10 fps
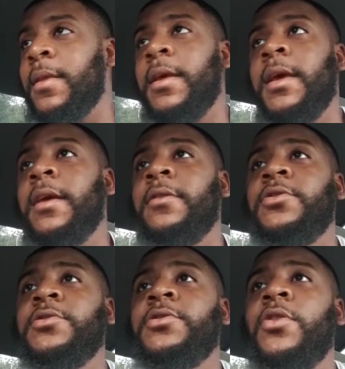Yeah,
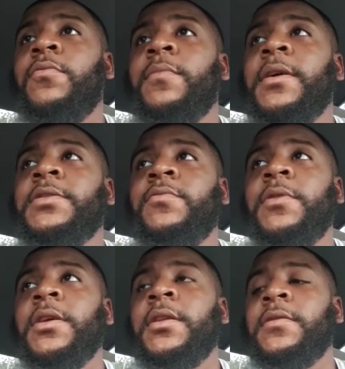just don't mess with
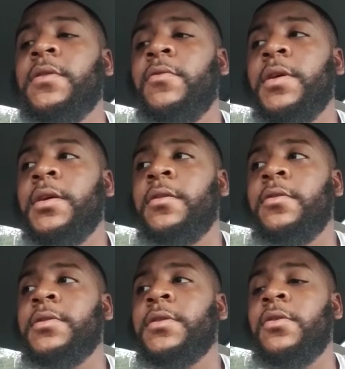it, and it's gonna heal
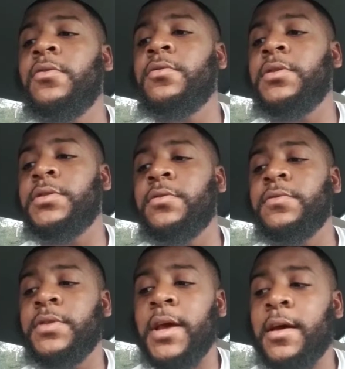on its own. It's gonna
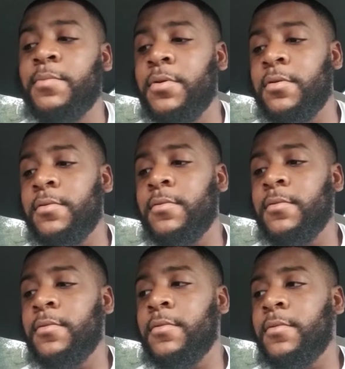scab up.
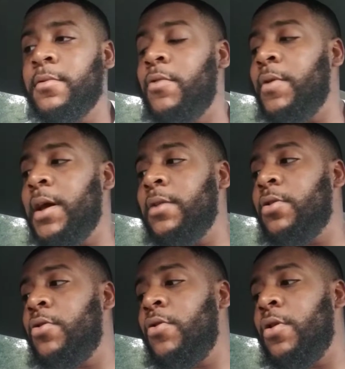Don't get out the
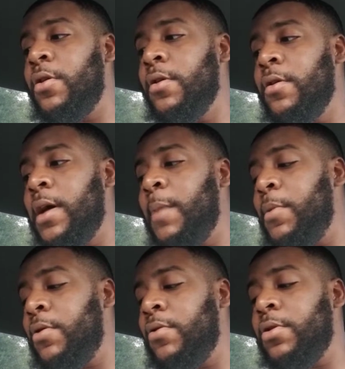car. I'm gonna
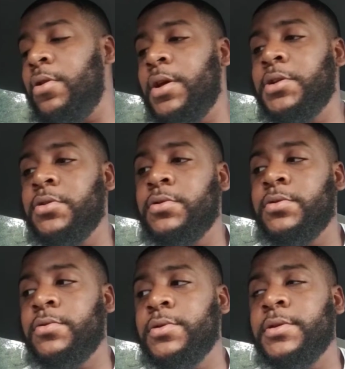go in there and get your
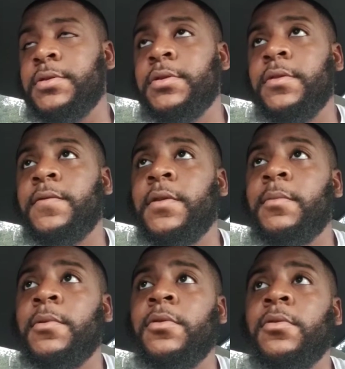toys and stuff, and
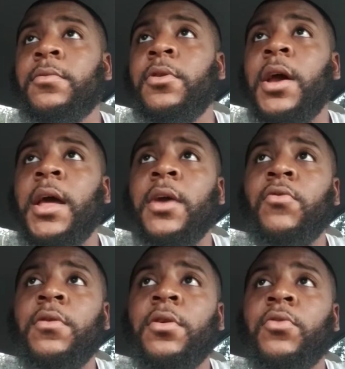I'm gonna go up there. I gotta go
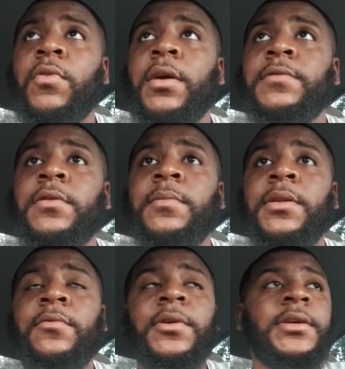in there and grab some
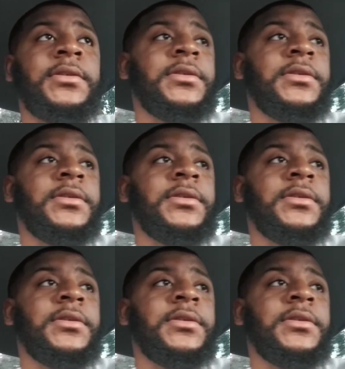anyways.